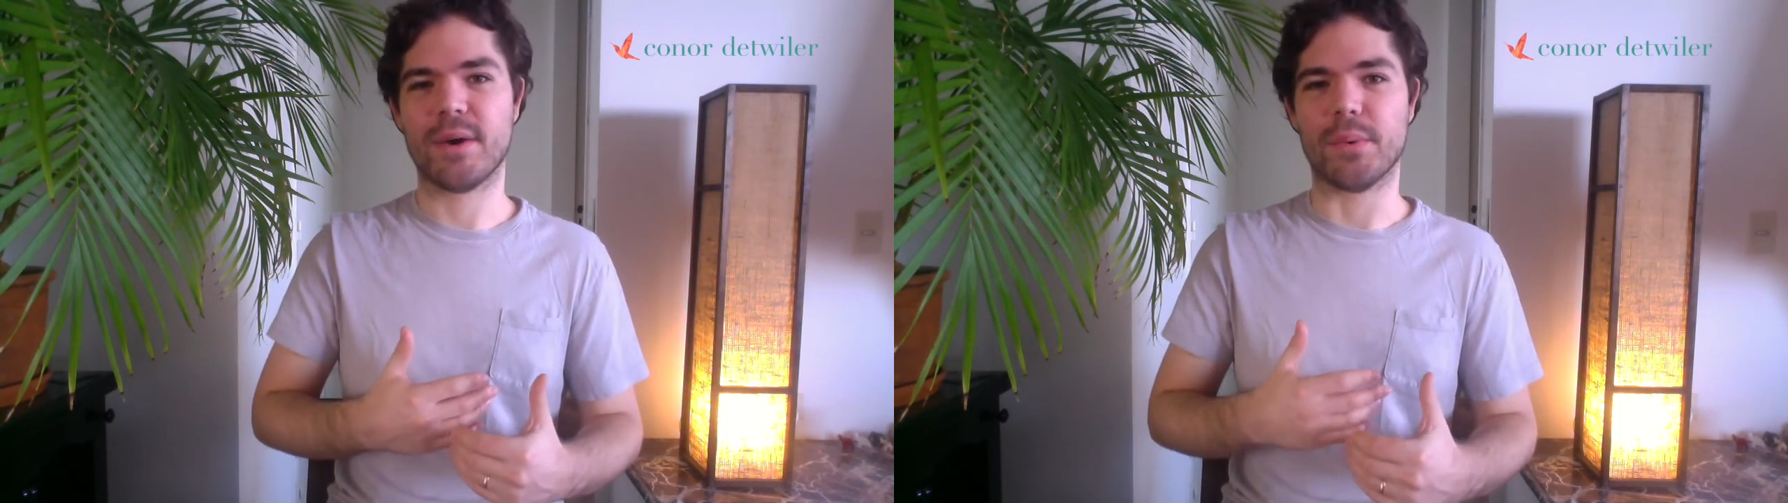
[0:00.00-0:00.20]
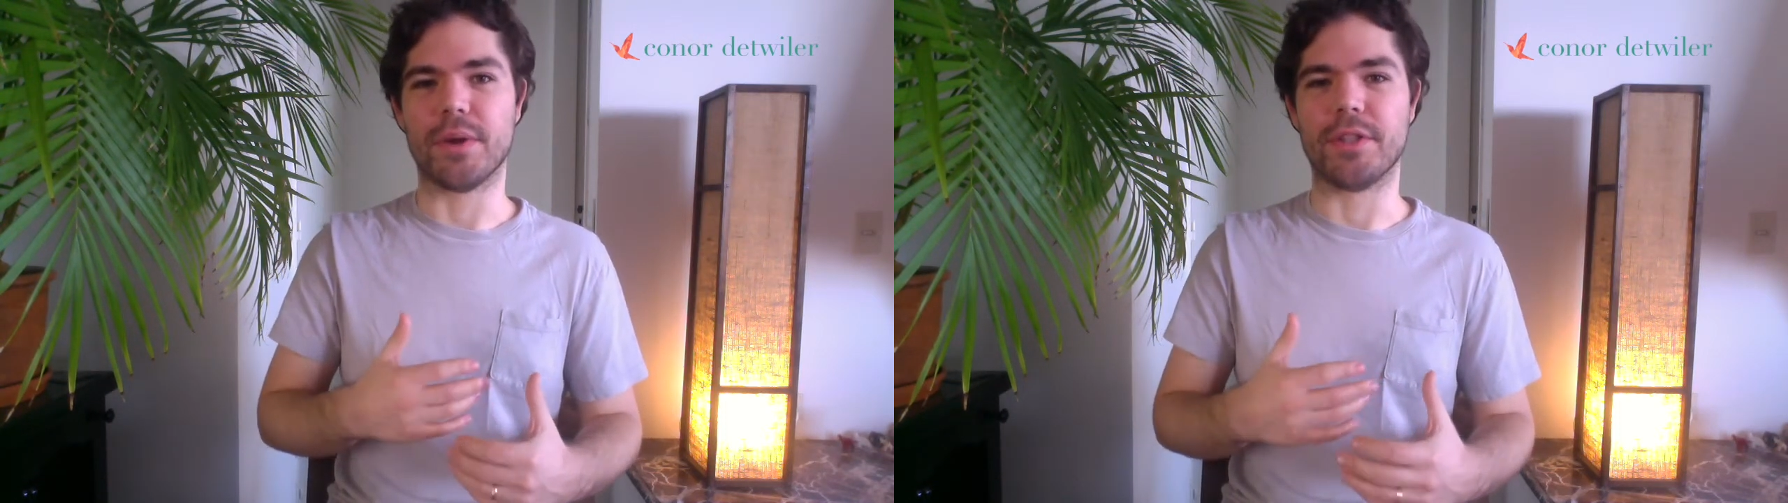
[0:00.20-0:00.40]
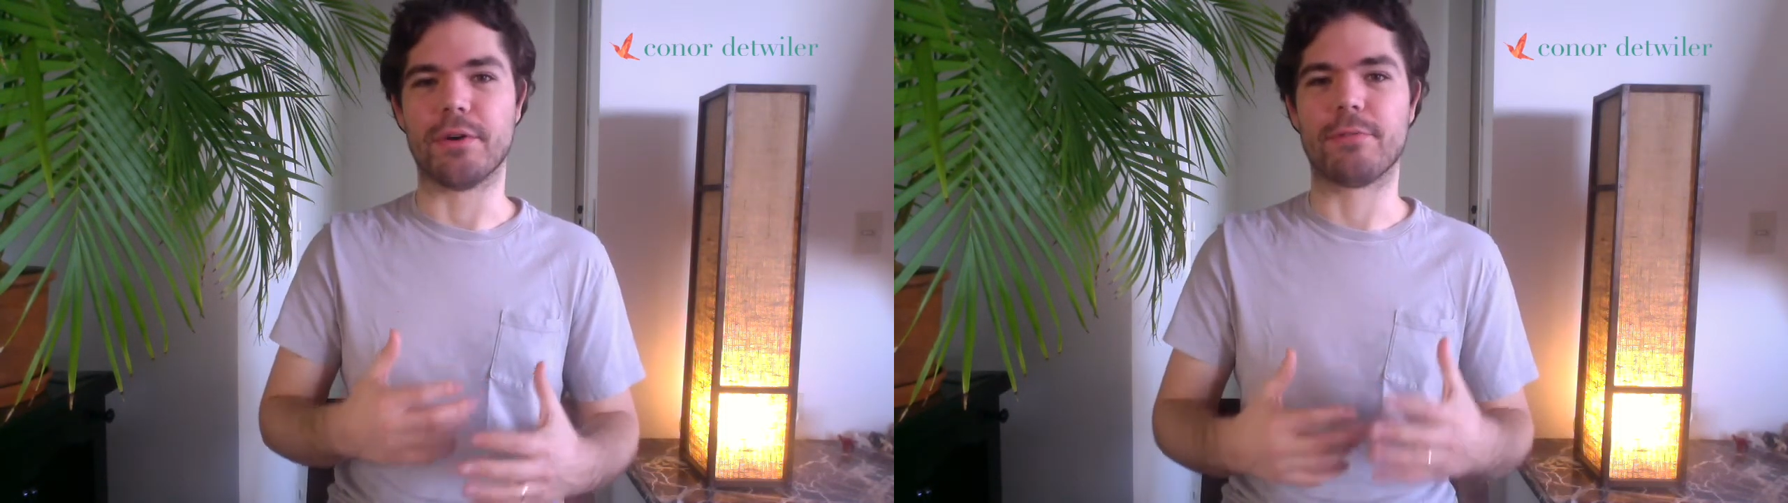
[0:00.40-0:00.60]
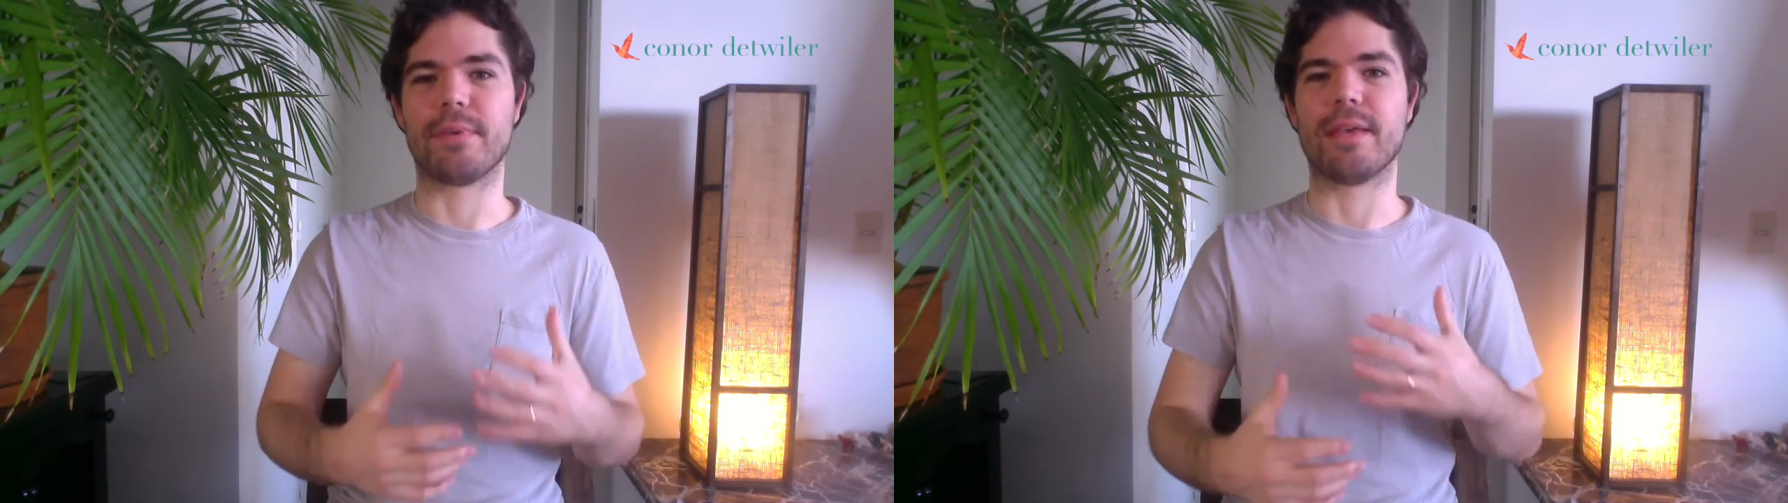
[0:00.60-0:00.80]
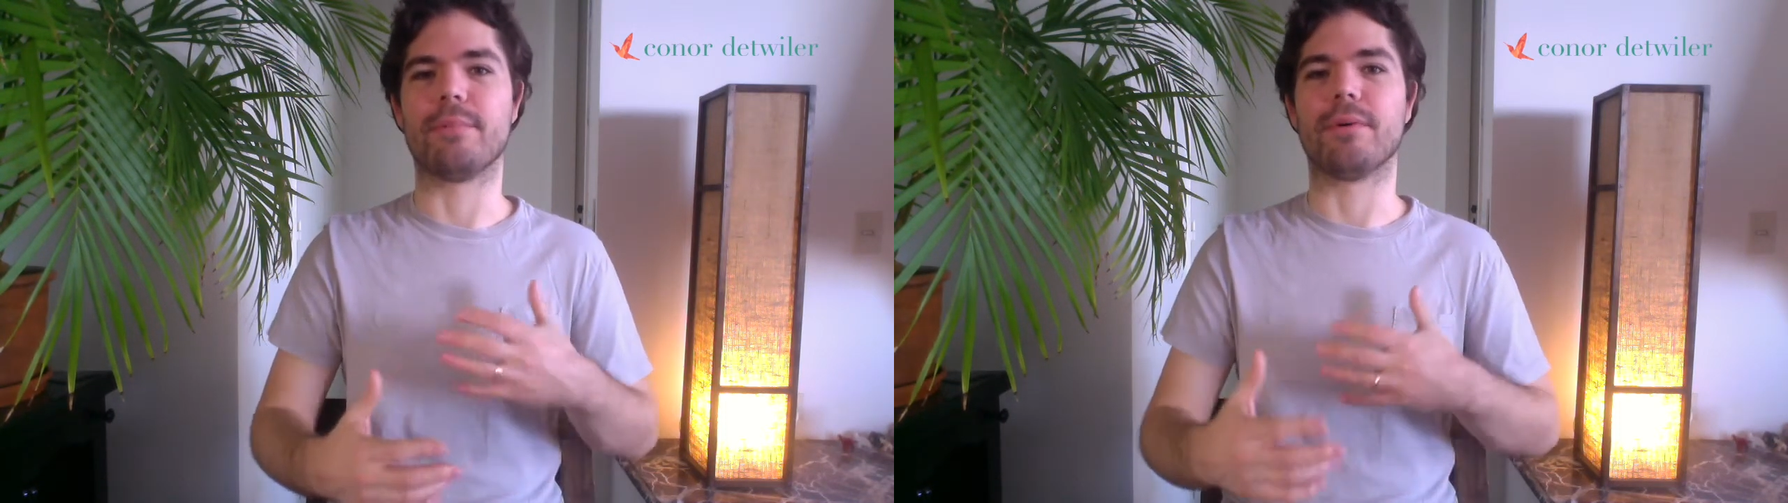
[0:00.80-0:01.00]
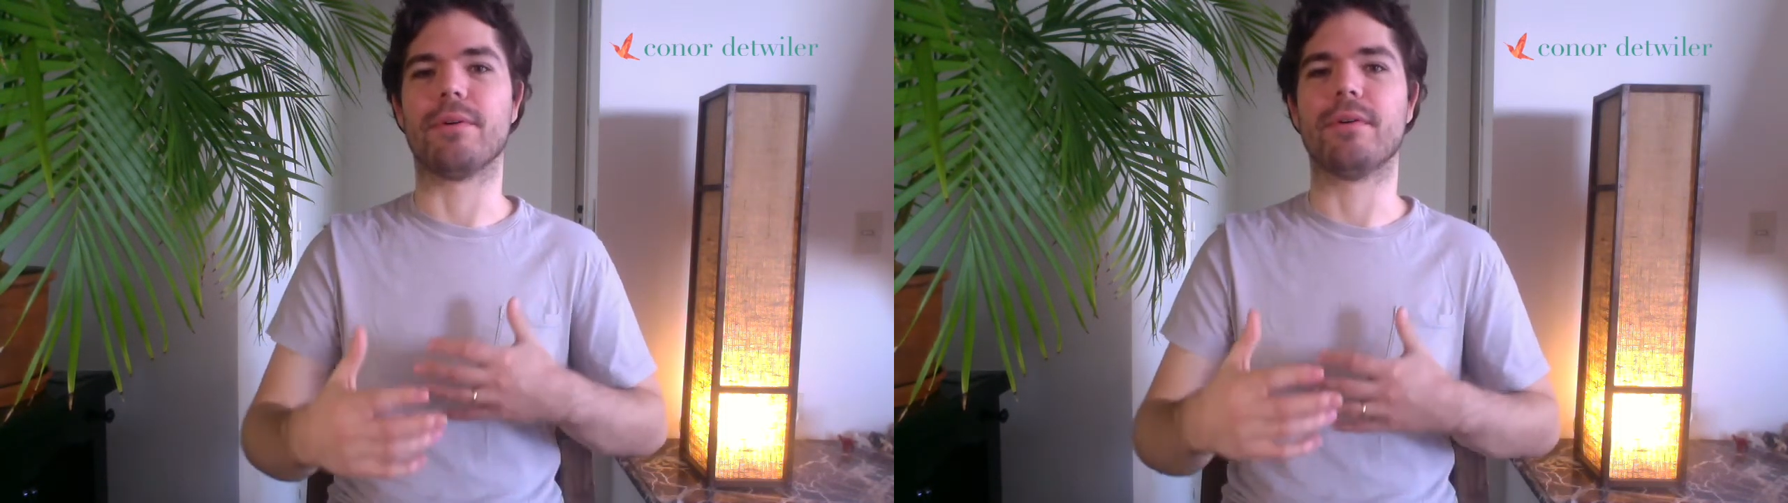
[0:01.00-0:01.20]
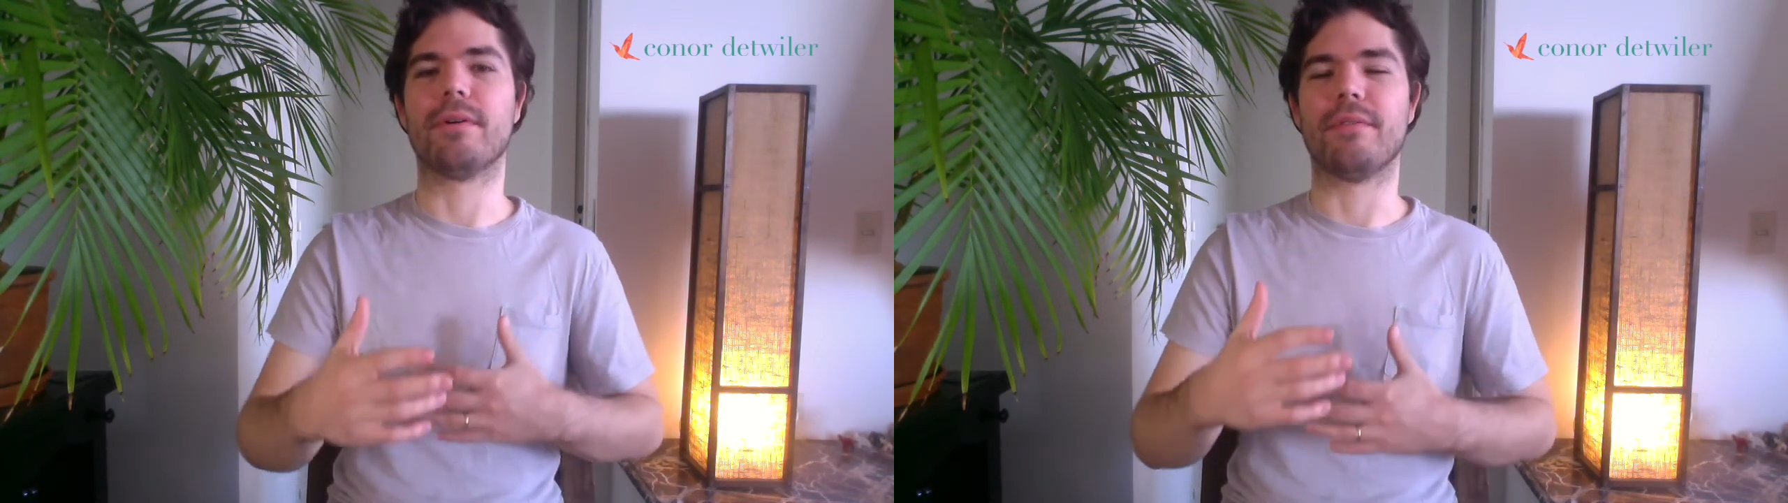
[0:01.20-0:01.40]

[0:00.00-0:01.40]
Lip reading: when those people